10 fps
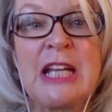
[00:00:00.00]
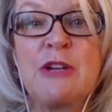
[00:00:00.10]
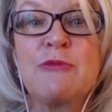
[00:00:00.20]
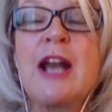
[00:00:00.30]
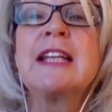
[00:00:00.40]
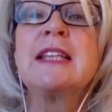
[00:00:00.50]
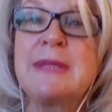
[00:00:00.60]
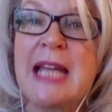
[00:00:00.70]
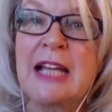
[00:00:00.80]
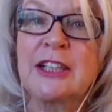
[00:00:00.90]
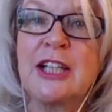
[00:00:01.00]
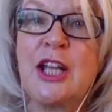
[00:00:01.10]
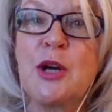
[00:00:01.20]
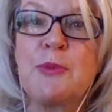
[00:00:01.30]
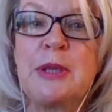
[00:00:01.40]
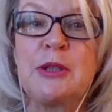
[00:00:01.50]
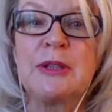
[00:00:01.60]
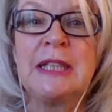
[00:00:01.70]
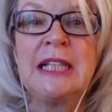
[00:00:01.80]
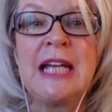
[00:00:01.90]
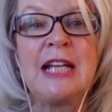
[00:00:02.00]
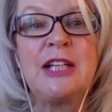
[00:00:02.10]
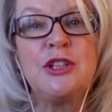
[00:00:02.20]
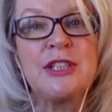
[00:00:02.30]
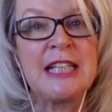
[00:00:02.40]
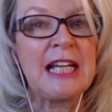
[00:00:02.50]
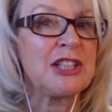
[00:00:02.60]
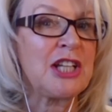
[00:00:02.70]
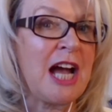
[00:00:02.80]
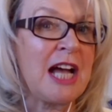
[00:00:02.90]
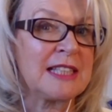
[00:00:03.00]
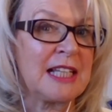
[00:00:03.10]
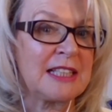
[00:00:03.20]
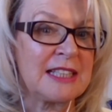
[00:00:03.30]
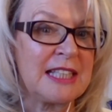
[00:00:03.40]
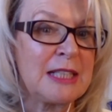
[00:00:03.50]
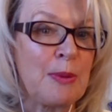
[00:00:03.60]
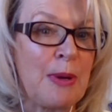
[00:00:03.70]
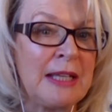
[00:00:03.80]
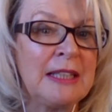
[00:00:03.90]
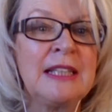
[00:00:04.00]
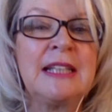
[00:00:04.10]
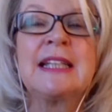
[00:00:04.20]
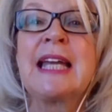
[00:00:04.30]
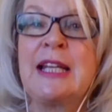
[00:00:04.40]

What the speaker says: Writing them down can help you, and using a chart such as this one can